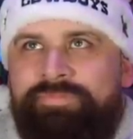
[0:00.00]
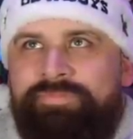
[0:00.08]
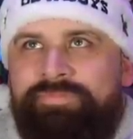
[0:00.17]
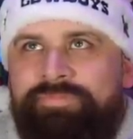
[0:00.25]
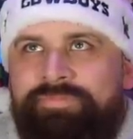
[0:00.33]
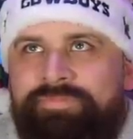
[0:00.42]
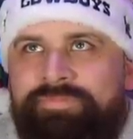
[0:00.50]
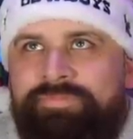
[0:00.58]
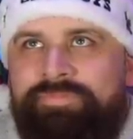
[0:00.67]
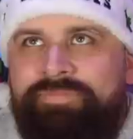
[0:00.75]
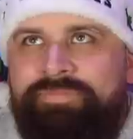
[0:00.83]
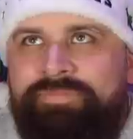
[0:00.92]

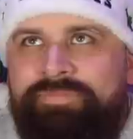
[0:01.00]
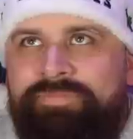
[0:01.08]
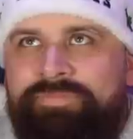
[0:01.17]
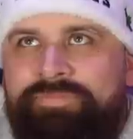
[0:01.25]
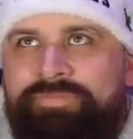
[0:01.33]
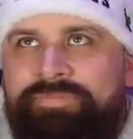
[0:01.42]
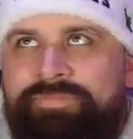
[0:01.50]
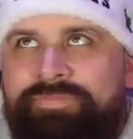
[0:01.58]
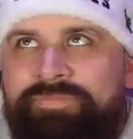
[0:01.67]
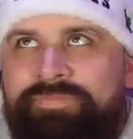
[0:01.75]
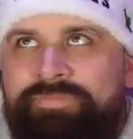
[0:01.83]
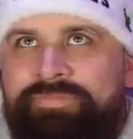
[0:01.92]

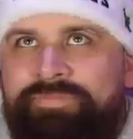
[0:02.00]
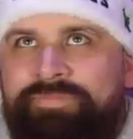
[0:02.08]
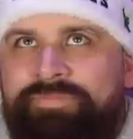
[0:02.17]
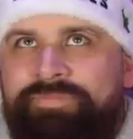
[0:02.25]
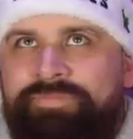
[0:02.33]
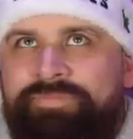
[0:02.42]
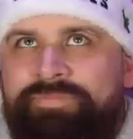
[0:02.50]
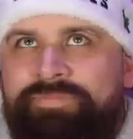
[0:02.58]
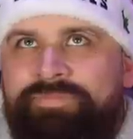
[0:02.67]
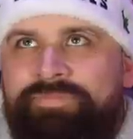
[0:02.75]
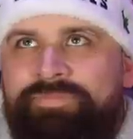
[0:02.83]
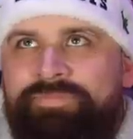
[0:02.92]

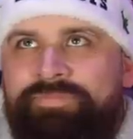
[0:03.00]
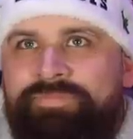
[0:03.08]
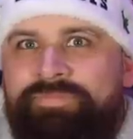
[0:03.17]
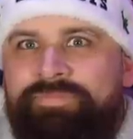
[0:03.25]
[no speech]